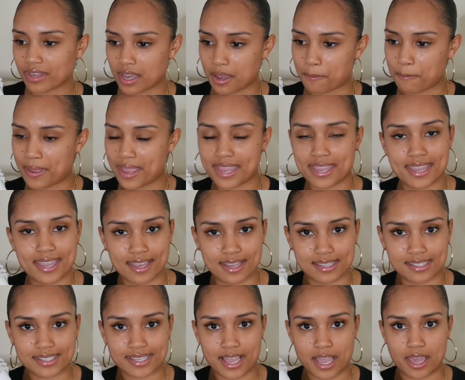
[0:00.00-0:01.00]

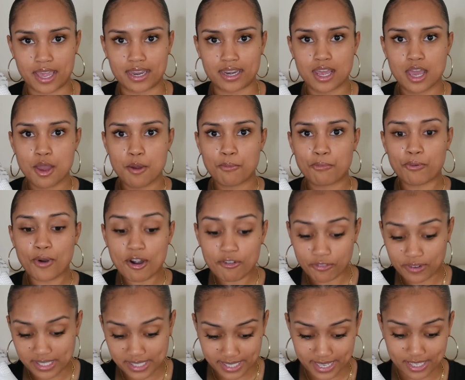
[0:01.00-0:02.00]
opinions and
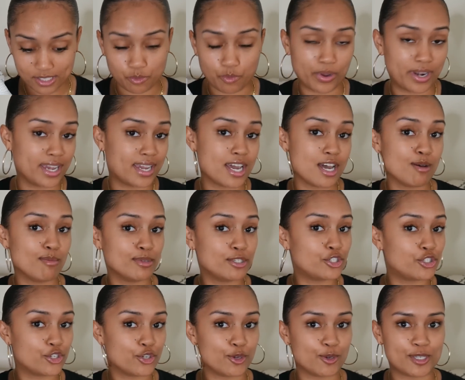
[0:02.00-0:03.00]
preferences when it
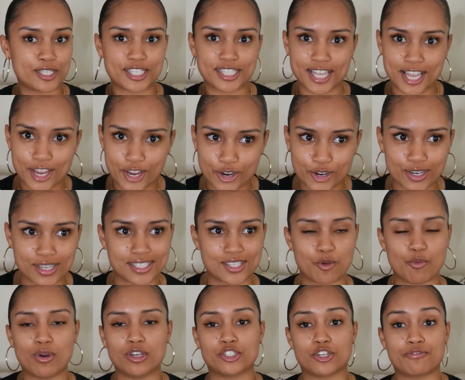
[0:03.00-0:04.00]
comes to sneakers
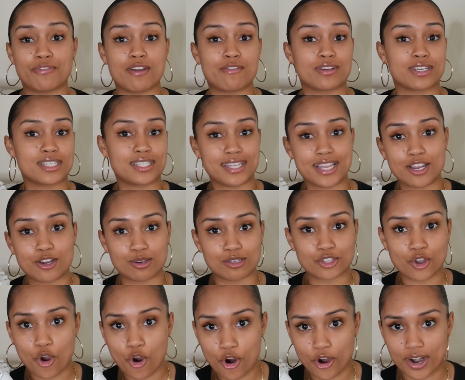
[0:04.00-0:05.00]
and what your favorite
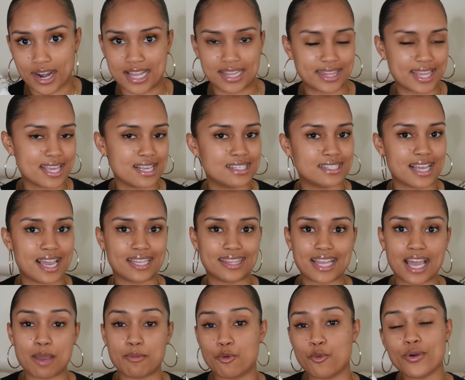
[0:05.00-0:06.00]
sneakers are and things like
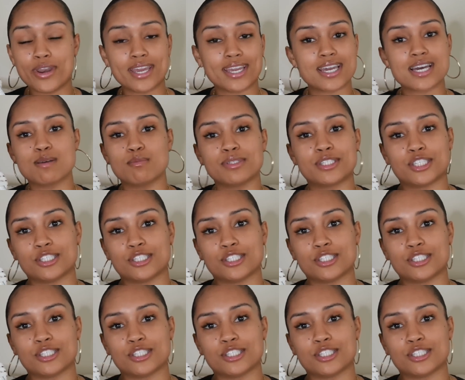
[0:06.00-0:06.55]
that. But when it comes